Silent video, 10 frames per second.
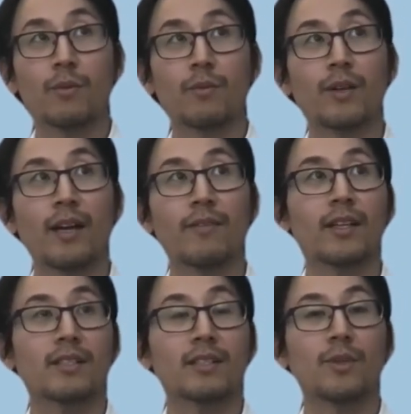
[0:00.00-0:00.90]
We have a
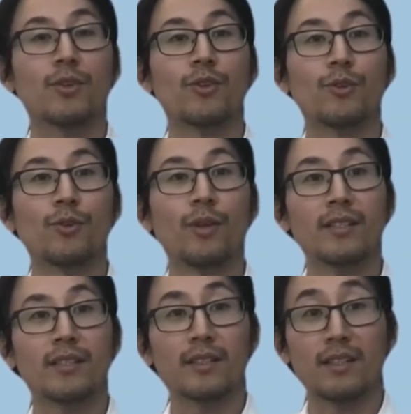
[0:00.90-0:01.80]
customer who
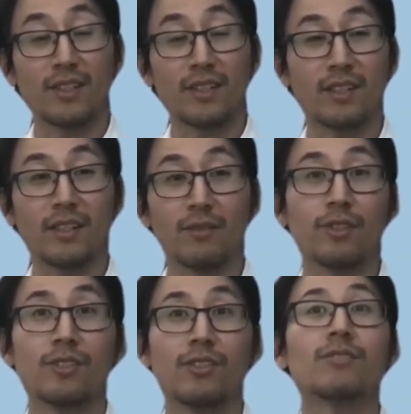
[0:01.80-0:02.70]
significantly
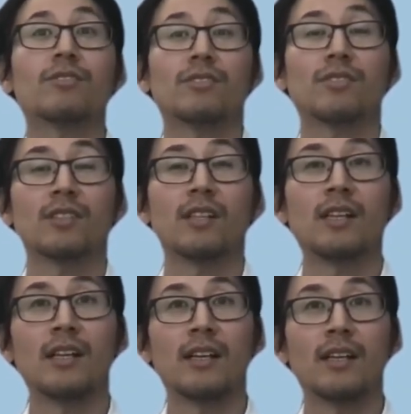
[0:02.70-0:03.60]
reduced
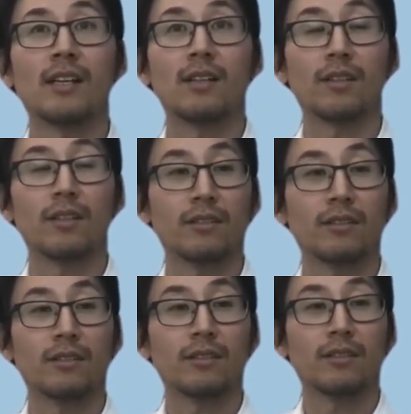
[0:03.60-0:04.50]
alert
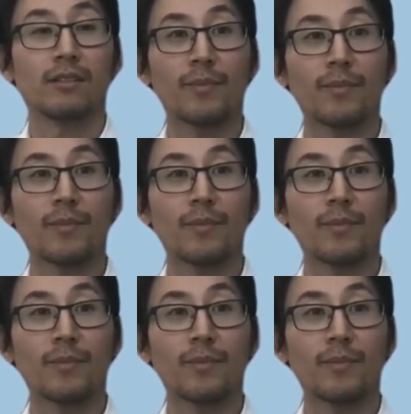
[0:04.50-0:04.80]
noise